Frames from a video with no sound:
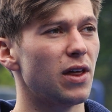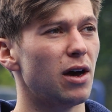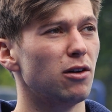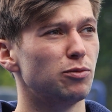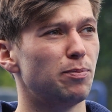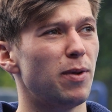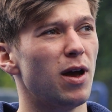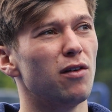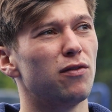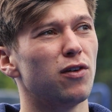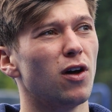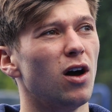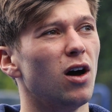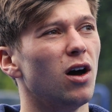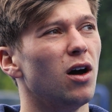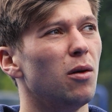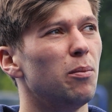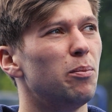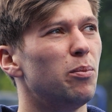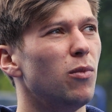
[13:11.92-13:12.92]
was a bit of
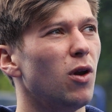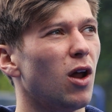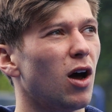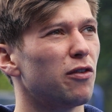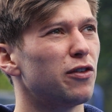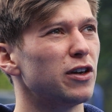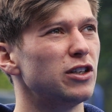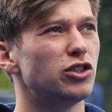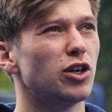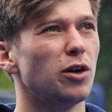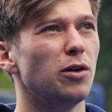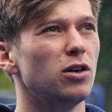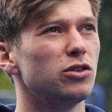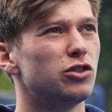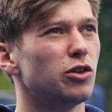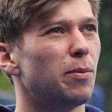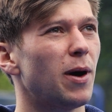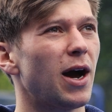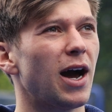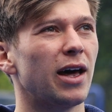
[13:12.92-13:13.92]
a, like, I think
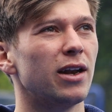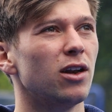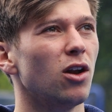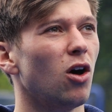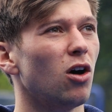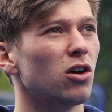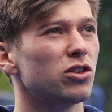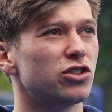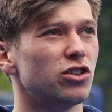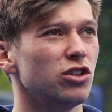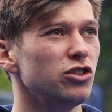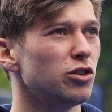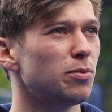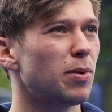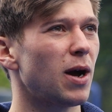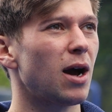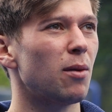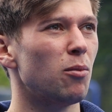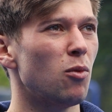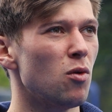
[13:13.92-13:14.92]
Japan lost, and
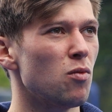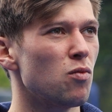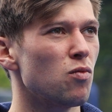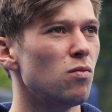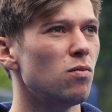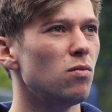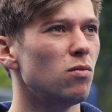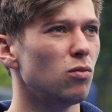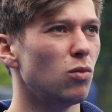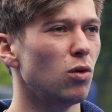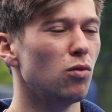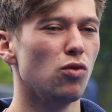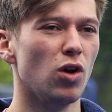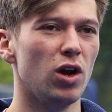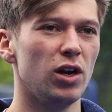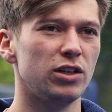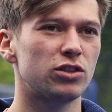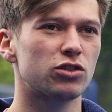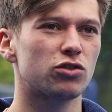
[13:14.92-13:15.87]
Japan were really